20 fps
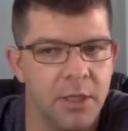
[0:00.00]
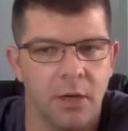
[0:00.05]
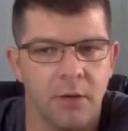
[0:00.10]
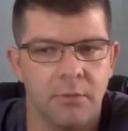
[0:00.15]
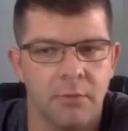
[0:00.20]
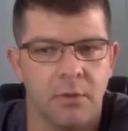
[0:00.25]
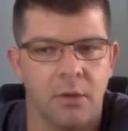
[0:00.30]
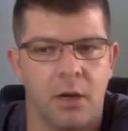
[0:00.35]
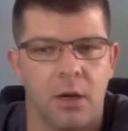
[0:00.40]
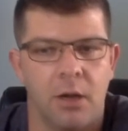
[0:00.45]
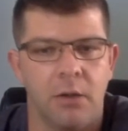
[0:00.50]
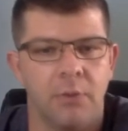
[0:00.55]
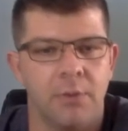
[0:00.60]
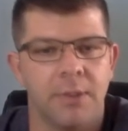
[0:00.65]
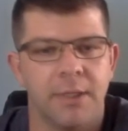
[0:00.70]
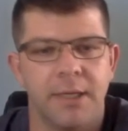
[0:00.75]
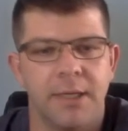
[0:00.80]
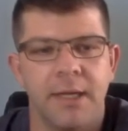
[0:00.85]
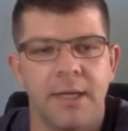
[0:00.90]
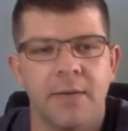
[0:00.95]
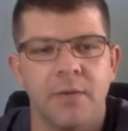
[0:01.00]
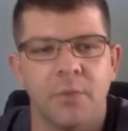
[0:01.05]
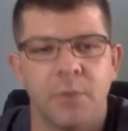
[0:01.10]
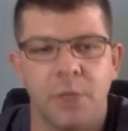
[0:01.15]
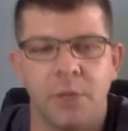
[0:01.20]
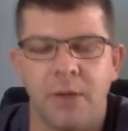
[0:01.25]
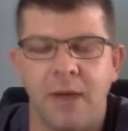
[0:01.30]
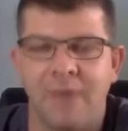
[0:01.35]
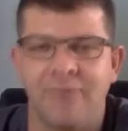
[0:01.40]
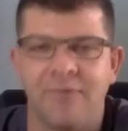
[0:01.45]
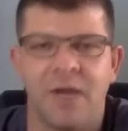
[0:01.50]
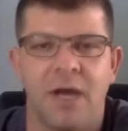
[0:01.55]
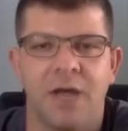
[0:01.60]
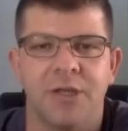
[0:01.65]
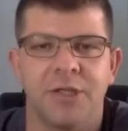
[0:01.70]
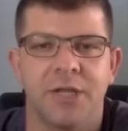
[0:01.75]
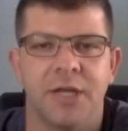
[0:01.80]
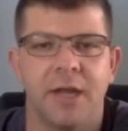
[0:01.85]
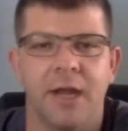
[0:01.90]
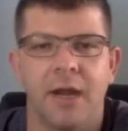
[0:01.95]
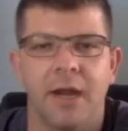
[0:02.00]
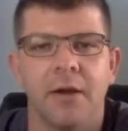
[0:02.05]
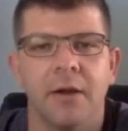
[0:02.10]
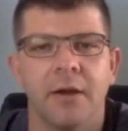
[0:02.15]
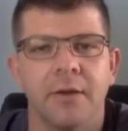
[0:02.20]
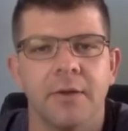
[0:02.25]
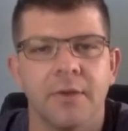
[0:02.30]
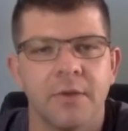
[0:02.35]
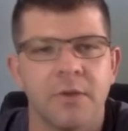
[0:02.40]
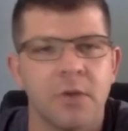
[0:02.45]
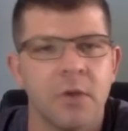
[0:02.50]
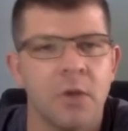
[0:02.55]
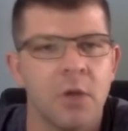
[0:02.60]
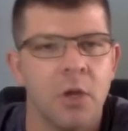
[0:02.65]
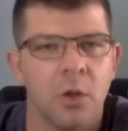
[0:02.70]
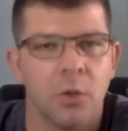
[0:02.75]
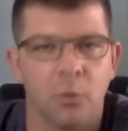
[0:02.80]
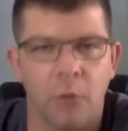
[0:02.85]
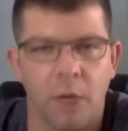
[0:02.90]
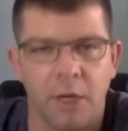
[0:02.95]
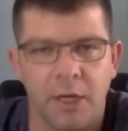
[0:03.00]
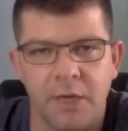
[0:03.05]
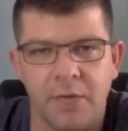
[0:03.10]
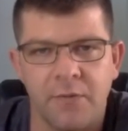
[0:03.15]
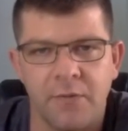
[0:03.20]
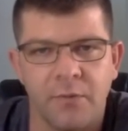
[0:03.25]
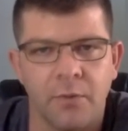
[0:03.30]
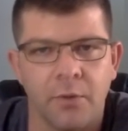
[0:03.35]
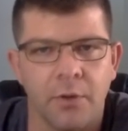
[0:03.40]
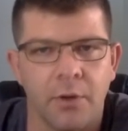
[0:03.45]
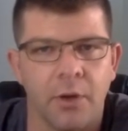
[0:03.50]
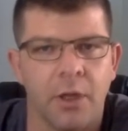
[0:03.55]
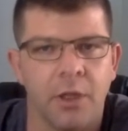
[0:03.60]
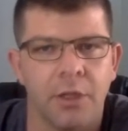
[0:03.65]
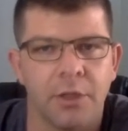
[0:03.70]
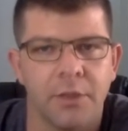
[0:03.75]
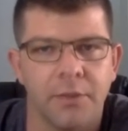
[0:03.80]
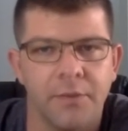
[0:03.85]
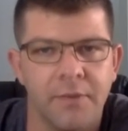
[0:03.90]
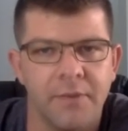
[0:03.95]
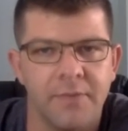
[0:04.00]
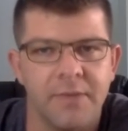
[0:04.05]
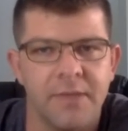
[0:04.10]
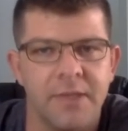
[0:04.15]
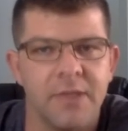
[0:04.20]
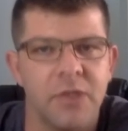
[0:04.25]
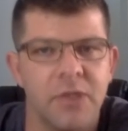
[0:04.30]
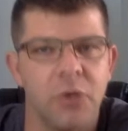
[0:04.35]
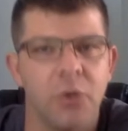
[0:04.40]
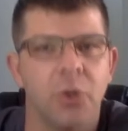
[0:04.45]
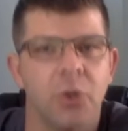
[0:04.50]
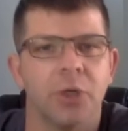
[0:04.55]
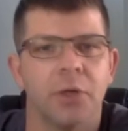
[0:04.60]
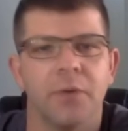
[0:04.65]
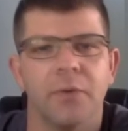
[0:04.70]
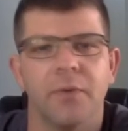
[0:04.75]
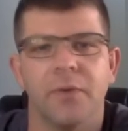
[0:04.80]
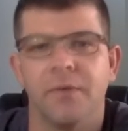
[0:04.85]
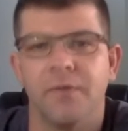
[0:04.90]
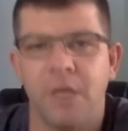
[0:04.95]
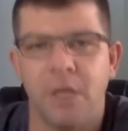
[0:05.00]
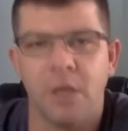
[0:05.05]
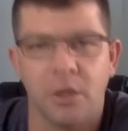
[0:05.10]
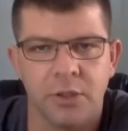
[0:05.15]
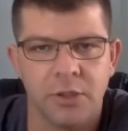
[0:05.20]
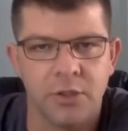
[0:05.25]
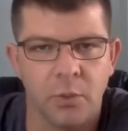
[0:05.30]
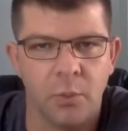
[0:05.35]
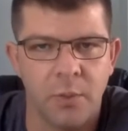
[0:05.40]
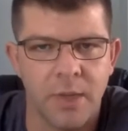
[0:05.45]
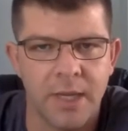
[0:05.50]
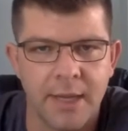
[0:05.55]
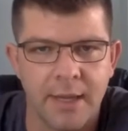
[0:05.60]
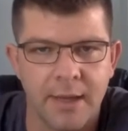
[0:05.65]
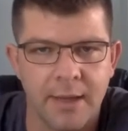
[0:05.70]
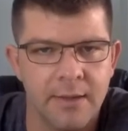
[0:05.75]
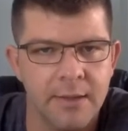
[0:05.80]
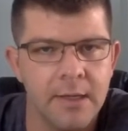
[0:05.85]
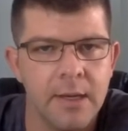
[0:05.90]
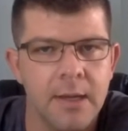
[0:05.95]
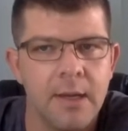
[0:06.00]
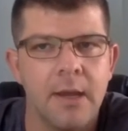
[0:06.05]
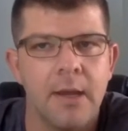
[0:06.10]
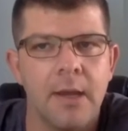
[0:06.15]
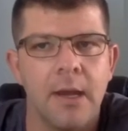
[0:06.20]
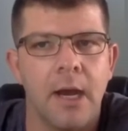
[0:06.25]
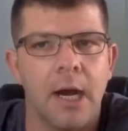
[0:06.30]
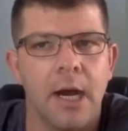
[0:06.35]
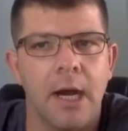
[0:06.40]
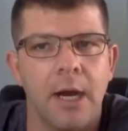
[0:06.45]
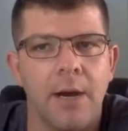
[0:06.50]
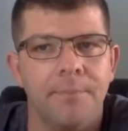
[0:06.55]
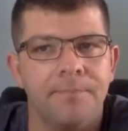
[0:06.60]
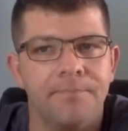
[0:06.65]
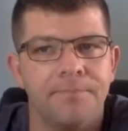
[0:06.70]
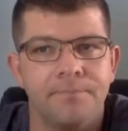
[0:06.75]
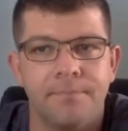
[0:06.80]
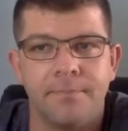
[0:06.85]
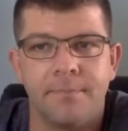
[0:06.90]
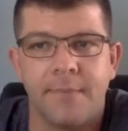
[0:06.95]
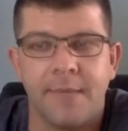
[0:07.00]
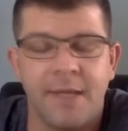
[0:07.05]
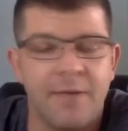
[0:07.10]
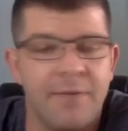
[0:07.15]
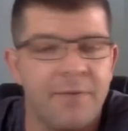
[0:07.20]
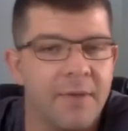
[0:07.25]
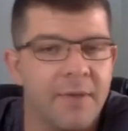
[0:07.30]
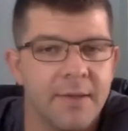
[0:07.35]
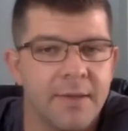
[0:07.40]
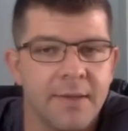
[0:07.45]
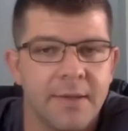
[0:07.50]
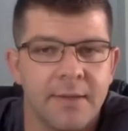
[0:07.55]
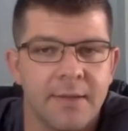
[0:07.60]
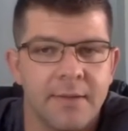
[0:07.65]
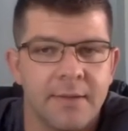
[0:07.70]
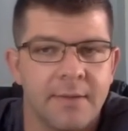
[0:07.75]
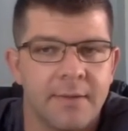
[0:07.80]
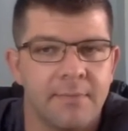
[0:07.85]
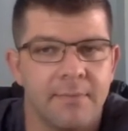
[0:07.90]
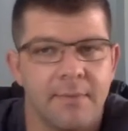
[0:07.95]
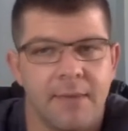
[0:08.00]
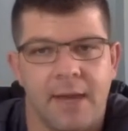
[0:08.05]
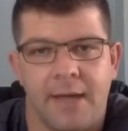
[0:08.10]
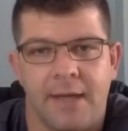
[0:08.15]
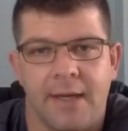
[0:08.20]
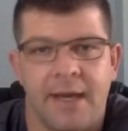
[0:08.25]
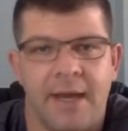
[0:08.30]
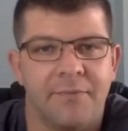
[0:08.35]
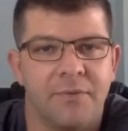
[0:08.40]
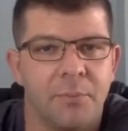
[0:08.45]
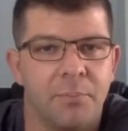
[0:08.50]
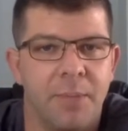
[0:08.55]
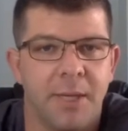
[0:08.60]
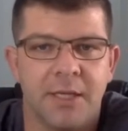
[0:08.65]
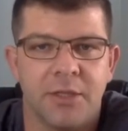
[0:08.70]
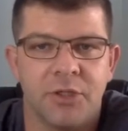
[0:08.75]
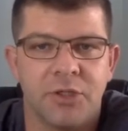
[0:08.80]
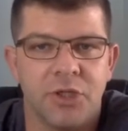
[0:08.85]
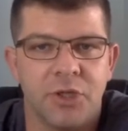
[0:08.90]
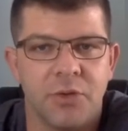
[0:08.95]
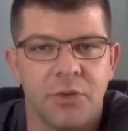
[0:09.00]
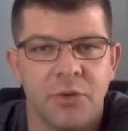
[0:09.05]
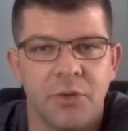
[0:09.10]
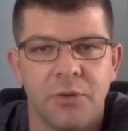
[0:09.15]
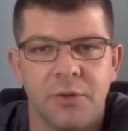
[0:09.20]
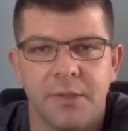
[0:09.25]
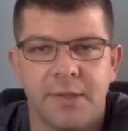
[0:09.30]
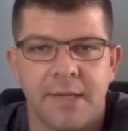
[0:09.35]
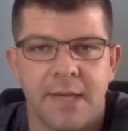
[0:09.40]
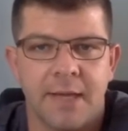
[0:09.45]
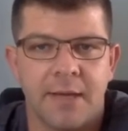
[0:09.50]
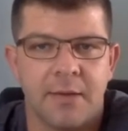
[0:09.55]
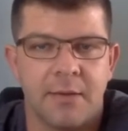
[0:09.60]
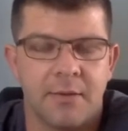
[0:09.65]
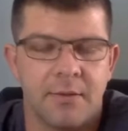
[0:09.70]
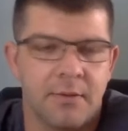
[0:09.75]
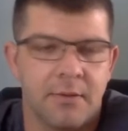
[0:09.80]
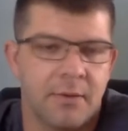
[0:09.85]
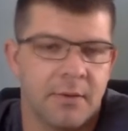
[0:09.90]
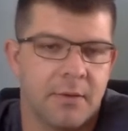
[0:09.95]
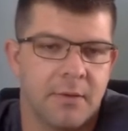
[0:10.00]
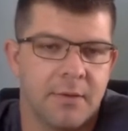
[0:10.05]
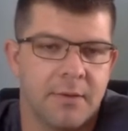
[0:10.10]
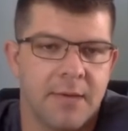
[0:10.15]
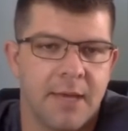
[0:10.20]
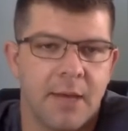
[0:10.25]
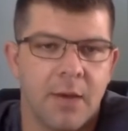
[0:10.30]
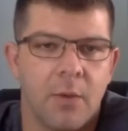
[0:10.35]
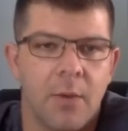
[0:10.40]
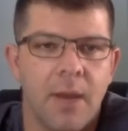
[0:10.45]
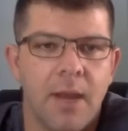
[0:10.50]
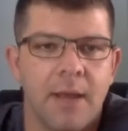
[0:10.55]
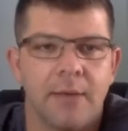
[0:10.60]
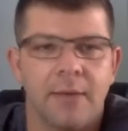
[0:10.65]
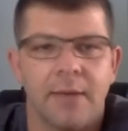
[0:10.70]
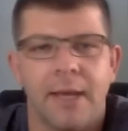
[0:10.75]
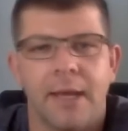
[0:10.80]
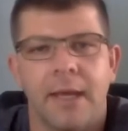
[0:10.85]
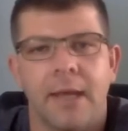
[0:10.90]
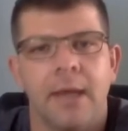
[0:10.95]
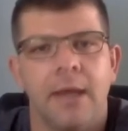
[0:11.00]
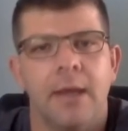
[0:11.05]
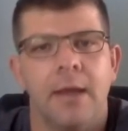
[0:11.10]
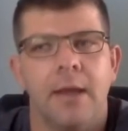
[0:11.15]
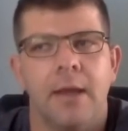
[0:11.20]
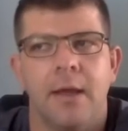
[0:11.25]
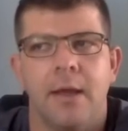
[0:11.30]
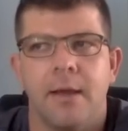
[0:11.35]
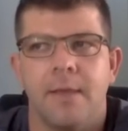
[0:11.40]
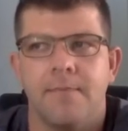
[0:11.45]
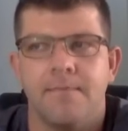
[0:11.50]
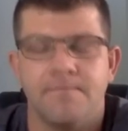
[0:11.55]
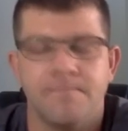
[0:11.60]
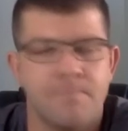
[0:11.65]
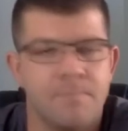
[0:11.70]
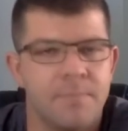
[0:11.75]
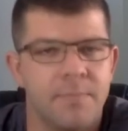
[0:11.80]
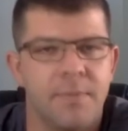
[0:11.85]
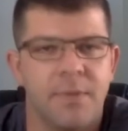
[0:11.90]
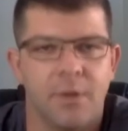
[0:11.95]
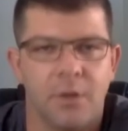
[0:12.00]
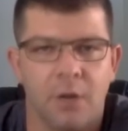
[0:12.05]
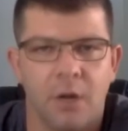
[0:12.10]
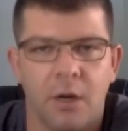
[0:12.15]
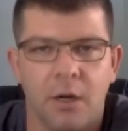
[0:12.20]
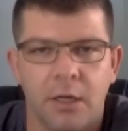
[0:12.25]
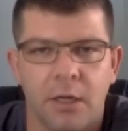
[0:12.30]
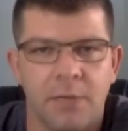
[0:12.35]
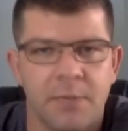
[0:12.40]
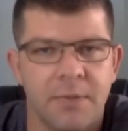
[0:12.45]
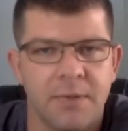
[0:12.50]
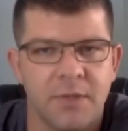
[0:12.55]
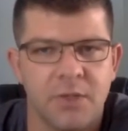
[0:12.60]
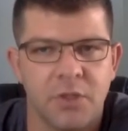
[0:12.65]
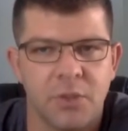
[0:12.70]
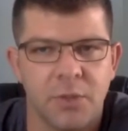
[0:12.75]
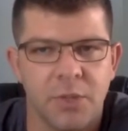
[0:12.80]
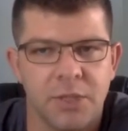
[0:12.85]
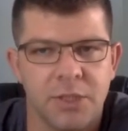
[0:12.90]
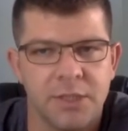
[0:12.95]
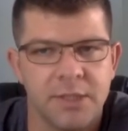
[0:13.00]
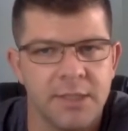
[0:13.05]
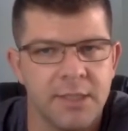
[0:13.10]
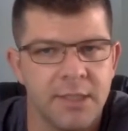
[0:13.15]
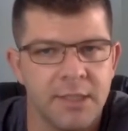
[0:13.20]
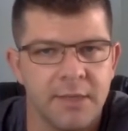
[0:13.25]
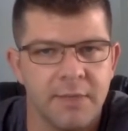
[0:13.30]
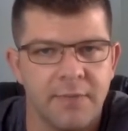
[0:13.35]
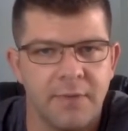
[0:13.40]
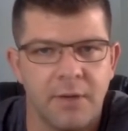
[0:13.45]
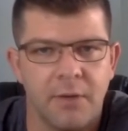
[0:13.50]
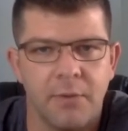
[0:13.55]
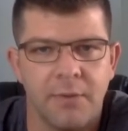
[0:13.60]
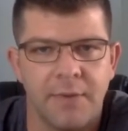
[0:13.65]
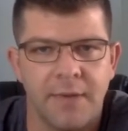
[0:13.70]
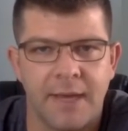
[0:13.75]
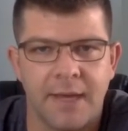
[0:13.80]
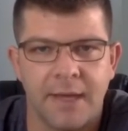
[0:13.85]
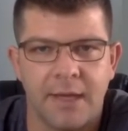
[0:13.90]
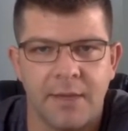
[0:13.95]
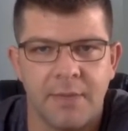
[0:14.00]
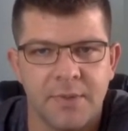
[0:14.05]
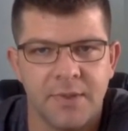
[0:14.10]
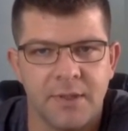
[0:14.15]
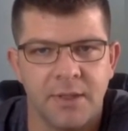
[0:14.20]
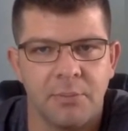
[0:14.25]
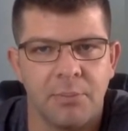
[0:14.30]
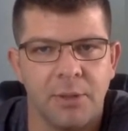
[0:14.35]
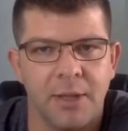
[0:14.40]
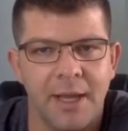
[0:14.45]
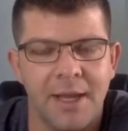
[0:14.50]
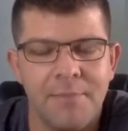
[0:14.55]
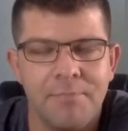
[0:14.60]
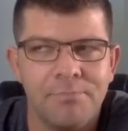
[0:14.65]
call it what it is. When you have Najee Harris running for 150, 250 yards a weekend, defenses kind of have to pick and choose who to take away. Like, there are going to be situations in the NFL where that comes into play,